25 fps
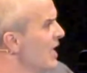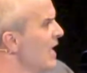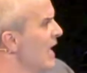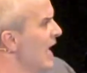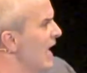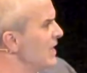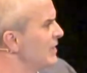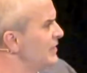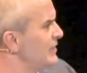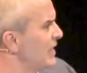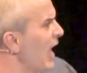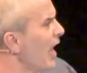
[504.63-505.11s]

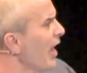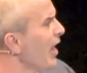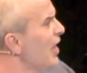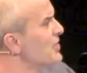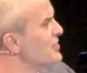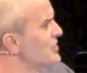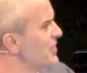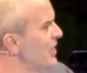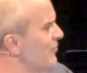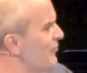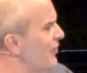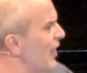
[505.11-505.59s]
and tell
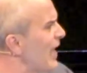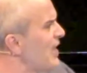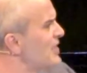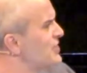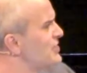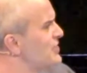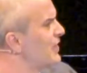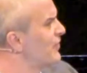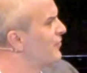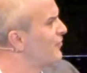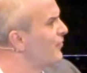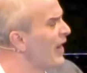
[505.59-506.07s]
us face
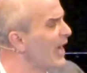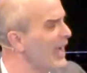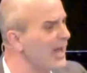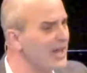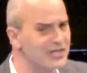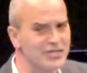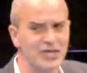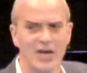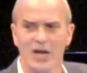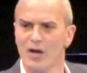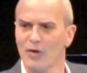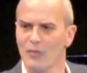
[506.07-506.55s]
to face,